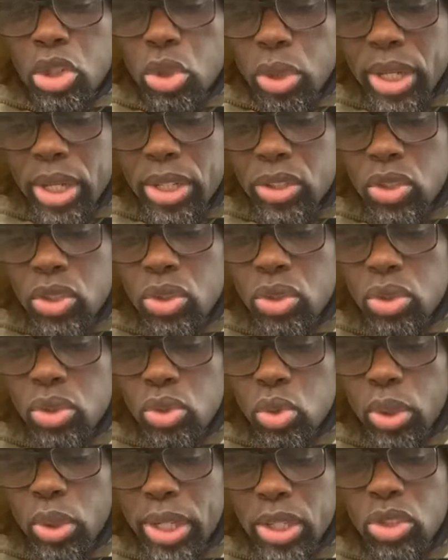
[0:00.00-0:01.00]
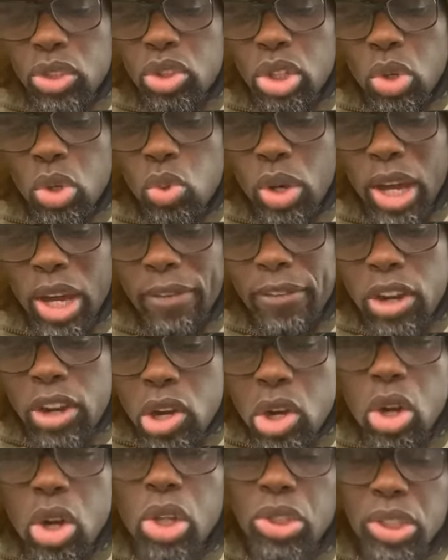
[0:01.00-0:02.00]
Doing so would have
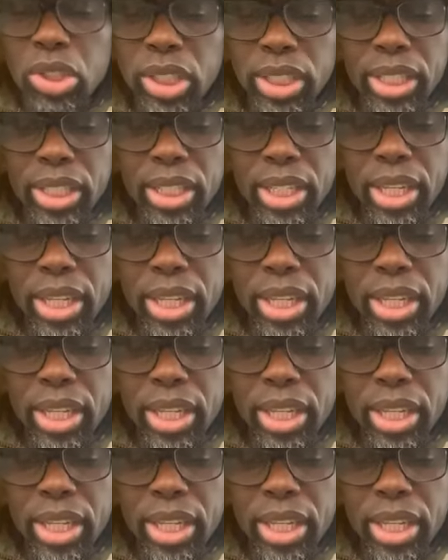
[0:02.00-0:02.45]
caused